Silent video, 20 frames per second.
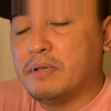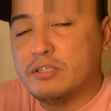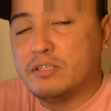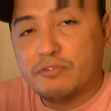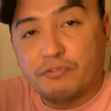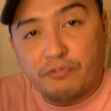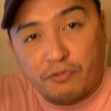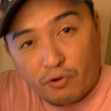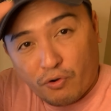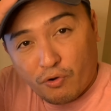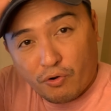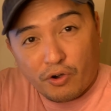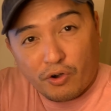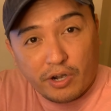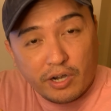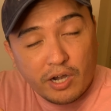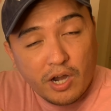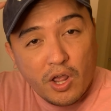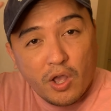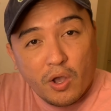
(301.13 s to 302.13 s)
is
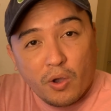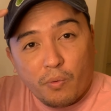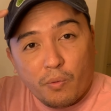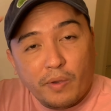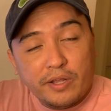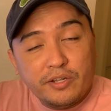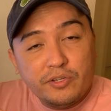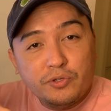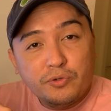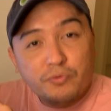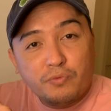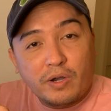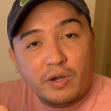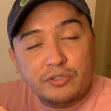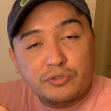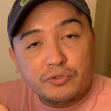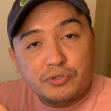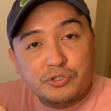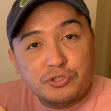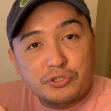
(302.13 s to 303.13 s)
for when you
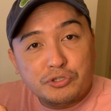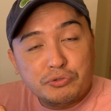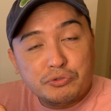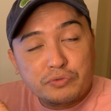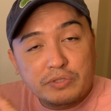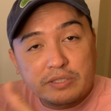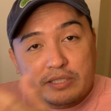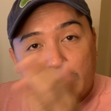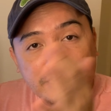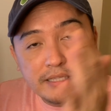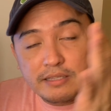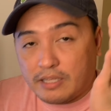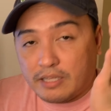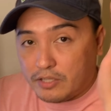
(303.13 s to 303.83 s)
want to shoot it